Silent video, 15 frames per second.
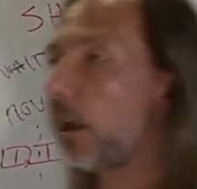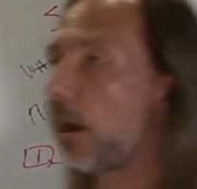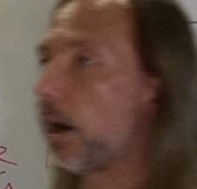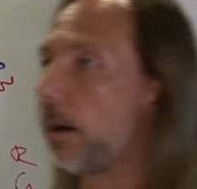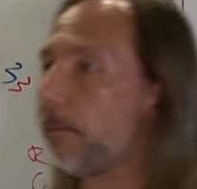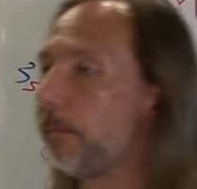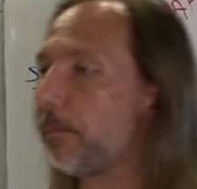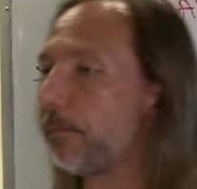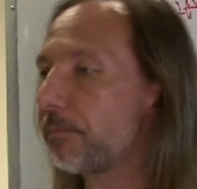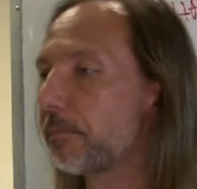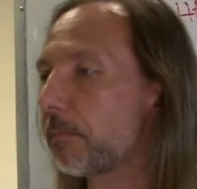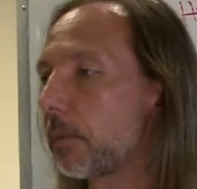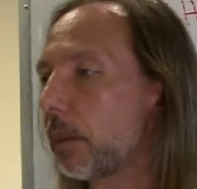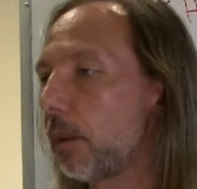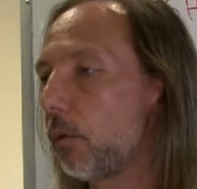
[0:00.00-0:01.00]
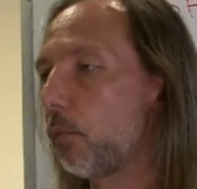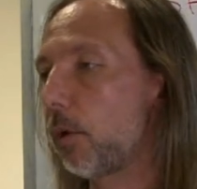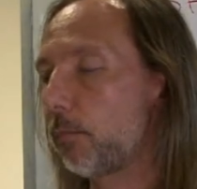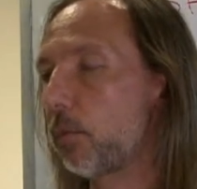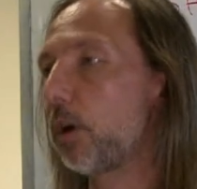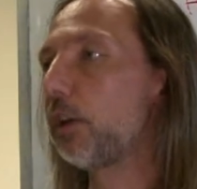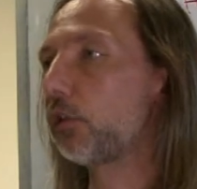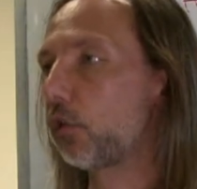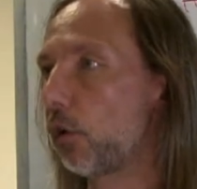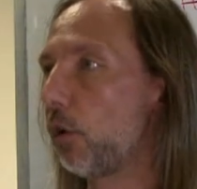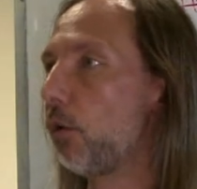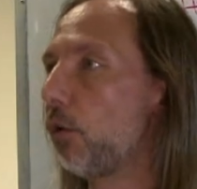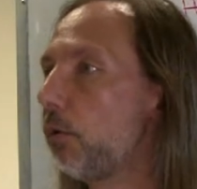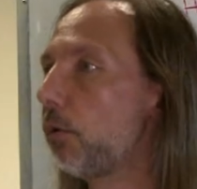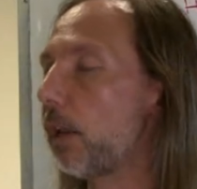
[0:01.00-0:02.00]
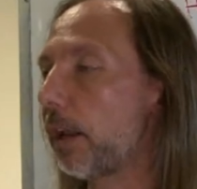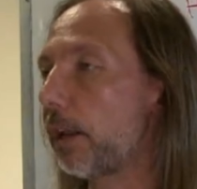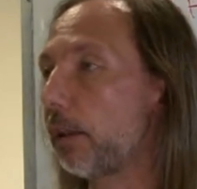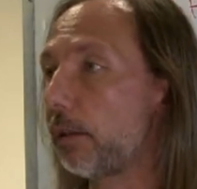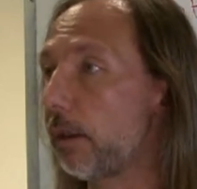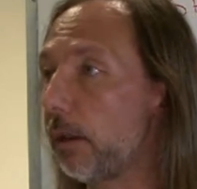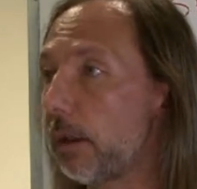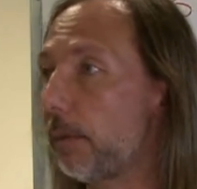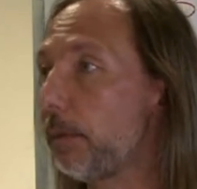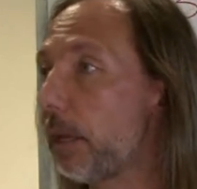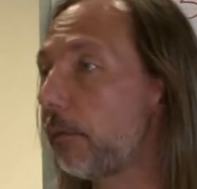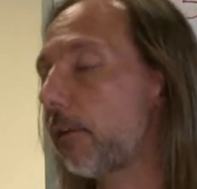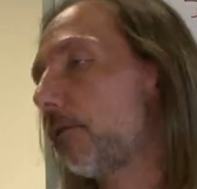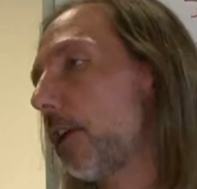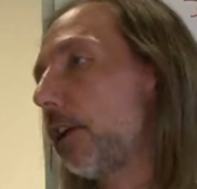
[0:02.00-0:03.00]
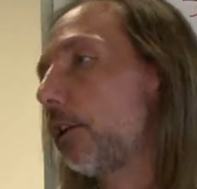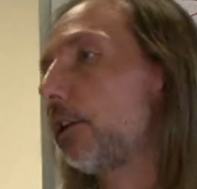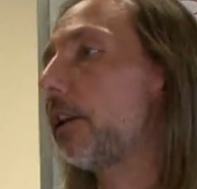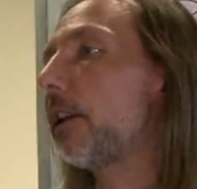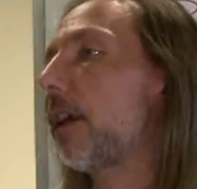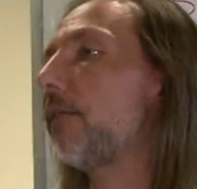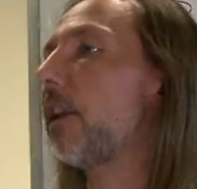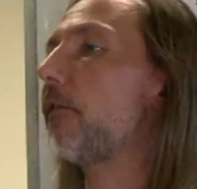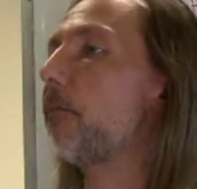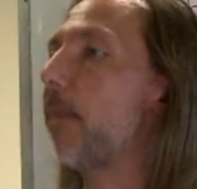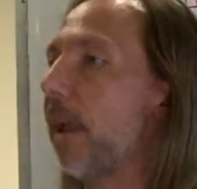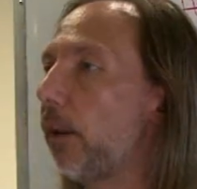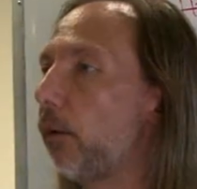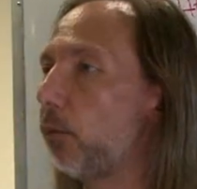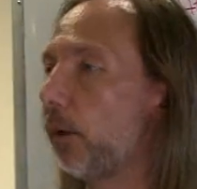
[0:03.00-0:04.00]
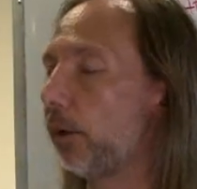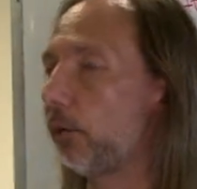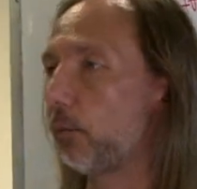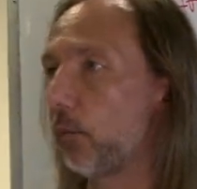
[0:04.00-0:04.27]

um, were pretty slow. Like the Amiga 500 didn't have enough bandwidth